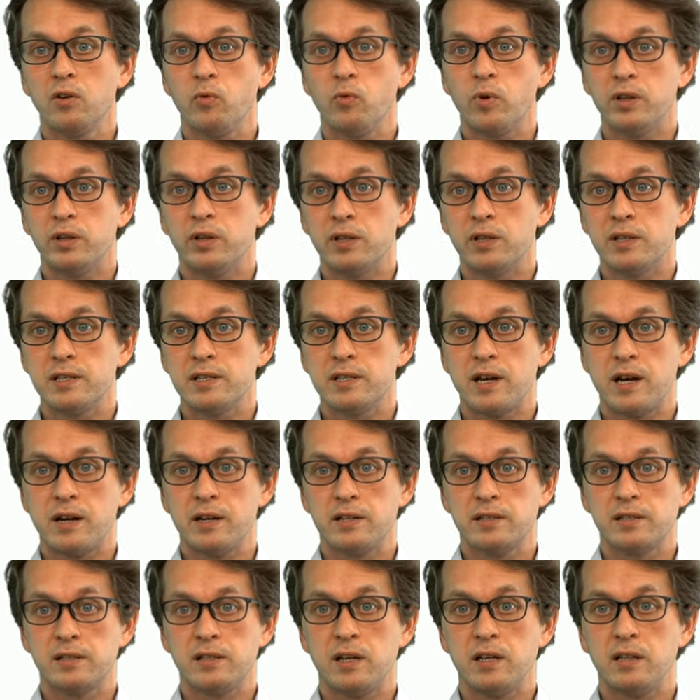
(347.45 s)
with the
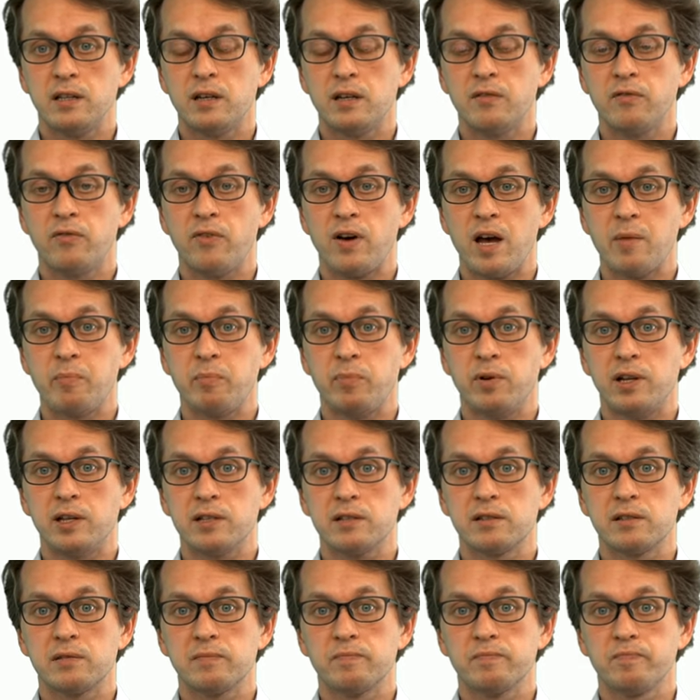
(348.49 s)
desired state phi
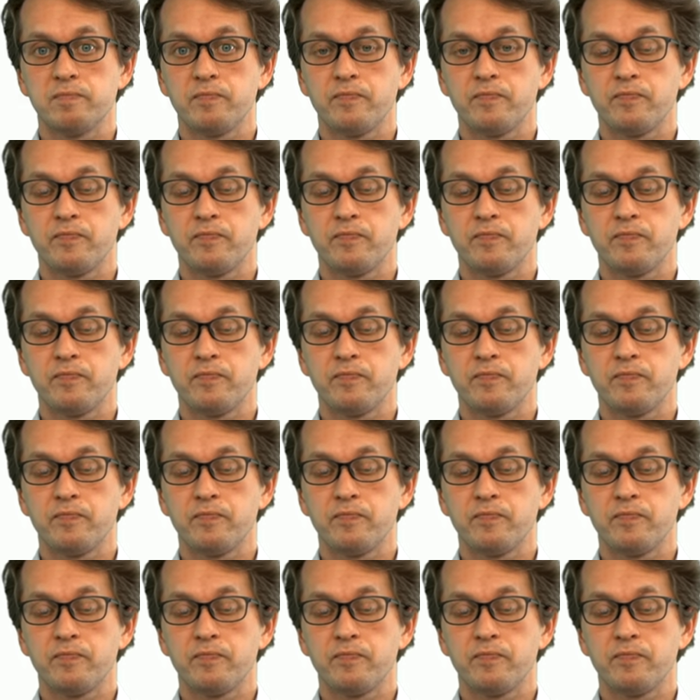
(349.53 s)
plus.